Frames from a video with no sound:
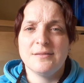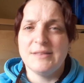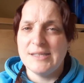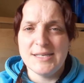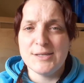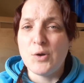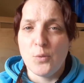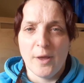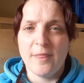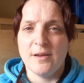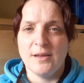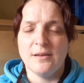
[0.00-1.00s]
this is not
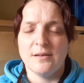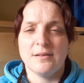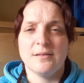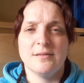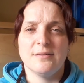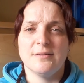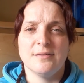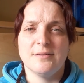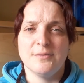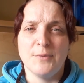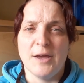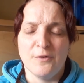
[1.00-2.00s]
where the
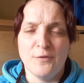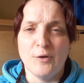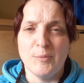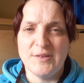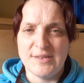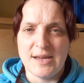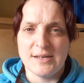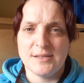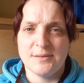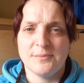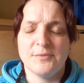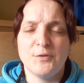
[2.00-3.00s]
film is
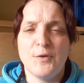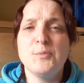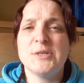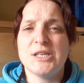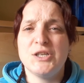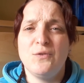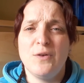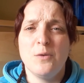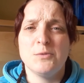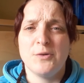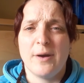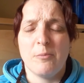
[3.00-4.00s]
set. The film was actually
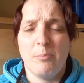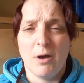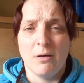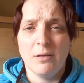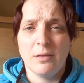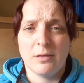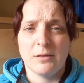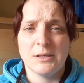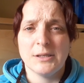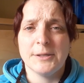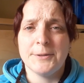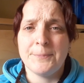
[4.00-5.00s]
filmed around Bath,
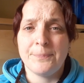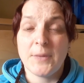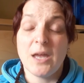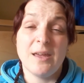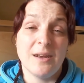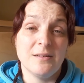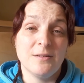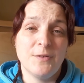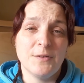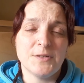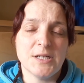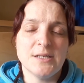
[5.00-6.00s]
again in the
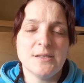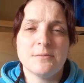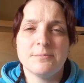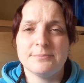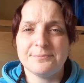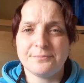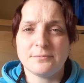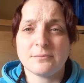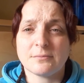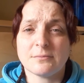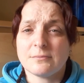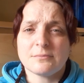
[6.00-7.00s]
50s,
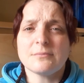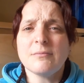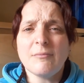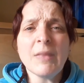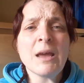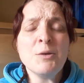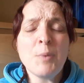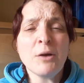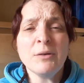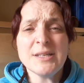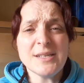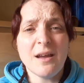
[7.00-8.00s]
and
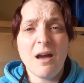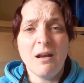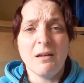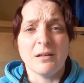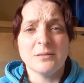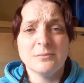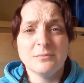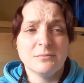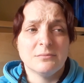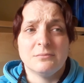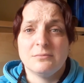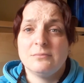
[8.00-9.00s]
apparently is in colour.
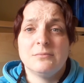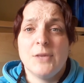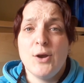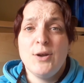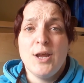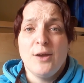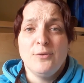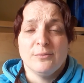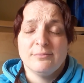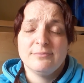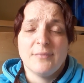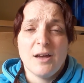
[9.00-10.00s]
Who knew?
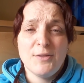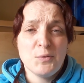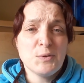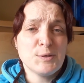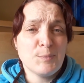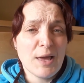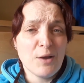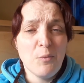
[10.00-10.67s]
I thought it was a black